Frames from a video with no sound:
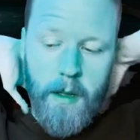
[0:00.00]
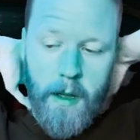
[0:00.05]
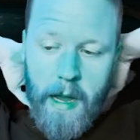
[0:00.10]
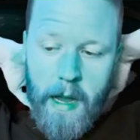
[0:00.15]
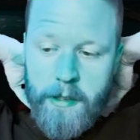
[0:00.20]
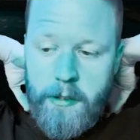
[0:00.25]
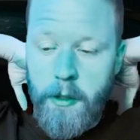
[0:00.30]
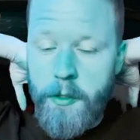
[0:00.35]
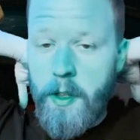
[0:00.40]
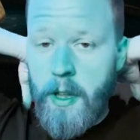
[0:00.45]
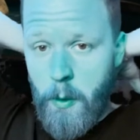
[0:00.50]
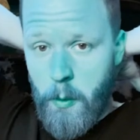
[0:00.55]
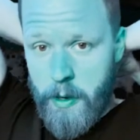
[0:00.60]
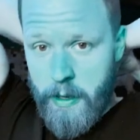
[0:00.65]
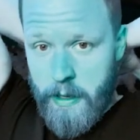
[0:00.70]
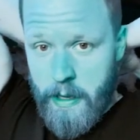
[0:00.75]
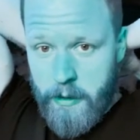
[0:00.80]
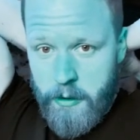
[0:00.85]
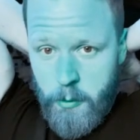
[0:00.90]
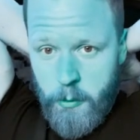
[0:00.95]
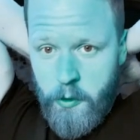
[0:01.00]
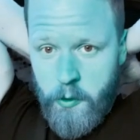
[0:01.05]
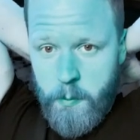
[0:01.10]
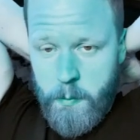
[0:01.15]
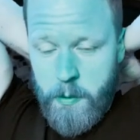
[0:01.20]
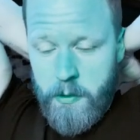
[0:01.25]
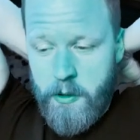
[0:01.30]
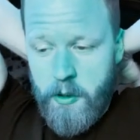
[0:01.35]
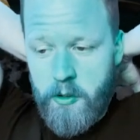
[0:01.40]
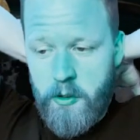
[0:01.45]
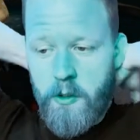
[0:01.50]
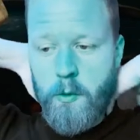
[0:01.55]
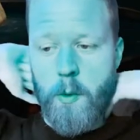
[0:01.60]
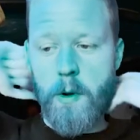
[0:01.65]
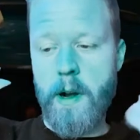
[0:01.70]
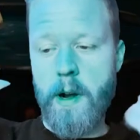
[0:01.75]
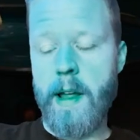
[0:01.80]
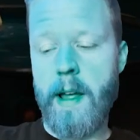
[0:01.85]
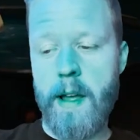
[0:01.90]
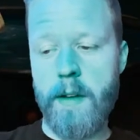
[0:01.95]
I still think I want to get to those positions
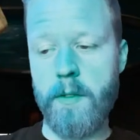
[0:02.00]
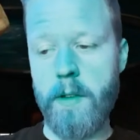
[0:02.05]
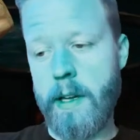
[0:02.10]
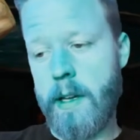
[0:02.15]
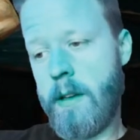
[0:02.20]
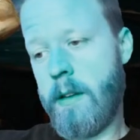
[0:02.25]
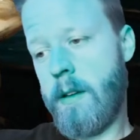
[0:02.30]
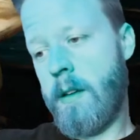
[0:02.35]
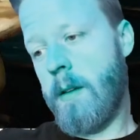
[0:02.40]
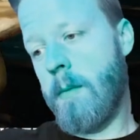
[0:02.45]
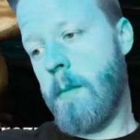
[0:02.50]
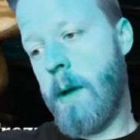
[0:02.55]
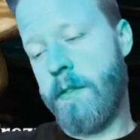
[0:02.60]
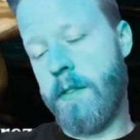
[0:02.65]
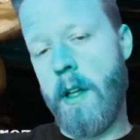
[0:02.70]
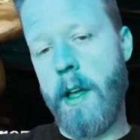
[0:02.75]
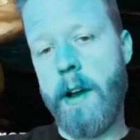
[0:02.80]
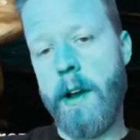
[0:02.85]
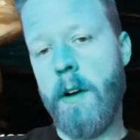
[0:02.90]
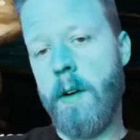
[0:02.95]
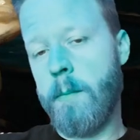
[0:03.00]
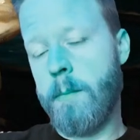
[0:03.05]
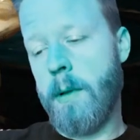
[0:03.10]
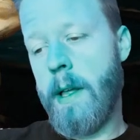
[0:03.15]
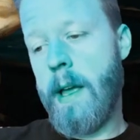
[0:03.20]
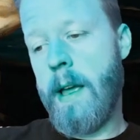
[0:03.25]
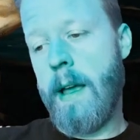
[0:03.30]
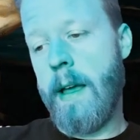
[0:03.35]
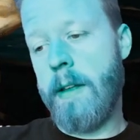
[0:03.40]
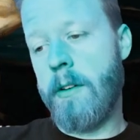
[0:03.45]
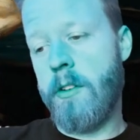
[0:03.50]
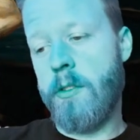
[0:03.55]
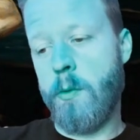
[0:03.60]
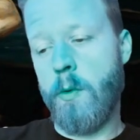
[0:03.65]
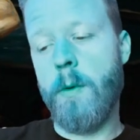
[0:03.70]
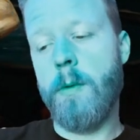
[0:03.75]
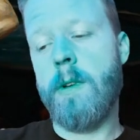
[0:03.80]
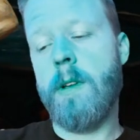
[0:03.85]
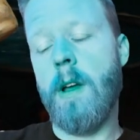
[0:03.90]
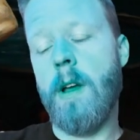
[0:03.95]
where I have, like, my flyer in play and just
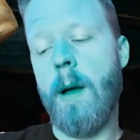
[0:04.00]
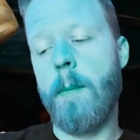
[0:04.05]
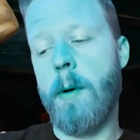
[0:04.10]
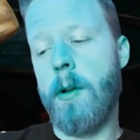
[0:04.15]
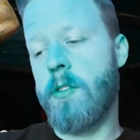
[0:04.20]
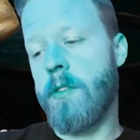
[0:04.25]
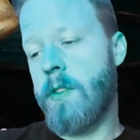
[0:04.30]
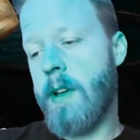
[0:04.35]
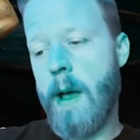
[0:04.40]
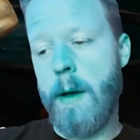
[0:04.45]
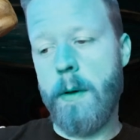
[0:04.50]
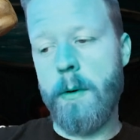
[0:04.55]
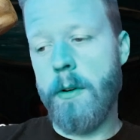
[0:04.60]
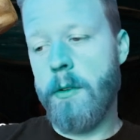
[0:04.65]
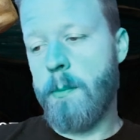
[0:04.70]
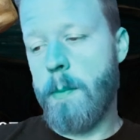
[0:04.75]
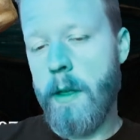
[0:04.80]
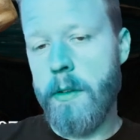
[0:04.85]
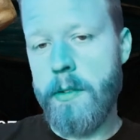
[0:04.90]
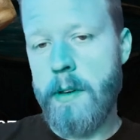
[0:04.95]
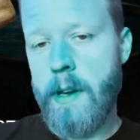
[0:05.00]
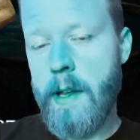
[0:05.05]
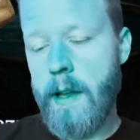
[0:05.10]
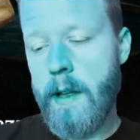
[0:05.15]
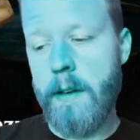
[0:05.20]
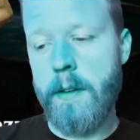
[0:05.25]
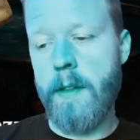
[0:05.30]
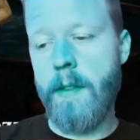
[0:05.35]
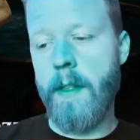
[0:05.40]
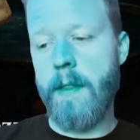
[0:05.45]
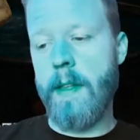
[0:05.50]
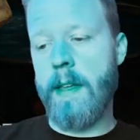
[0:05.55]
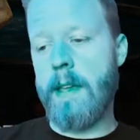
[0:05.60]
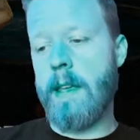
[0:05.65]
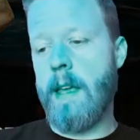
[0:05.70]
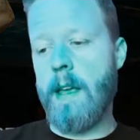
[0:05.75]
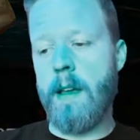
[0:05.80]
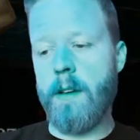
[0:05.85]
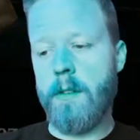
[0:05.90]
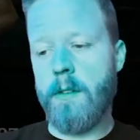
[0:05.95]
a bunch of counter spells in hand, and then they
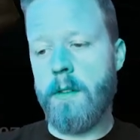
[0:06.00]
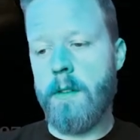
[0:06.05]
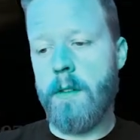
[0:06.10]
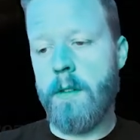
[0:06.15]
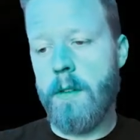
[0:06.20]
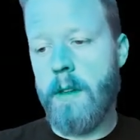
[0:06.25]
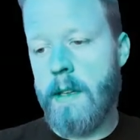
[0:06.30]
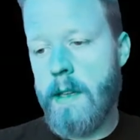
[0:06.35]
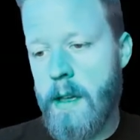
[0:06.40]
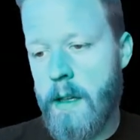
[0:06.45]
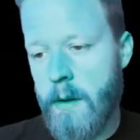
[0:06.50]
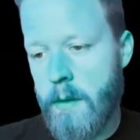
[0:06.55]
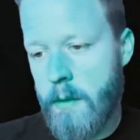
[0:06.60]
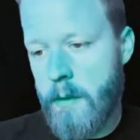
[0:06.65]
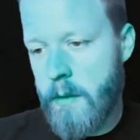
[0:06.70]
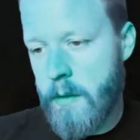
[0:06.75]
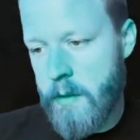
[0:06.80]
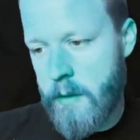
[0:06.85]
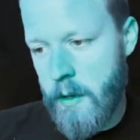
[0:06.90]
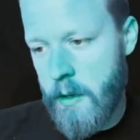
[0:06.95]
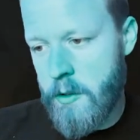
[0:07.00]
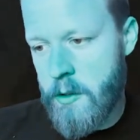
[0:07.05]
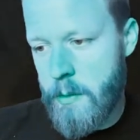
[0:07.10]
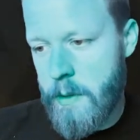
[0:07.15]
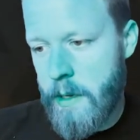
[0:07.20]
can't do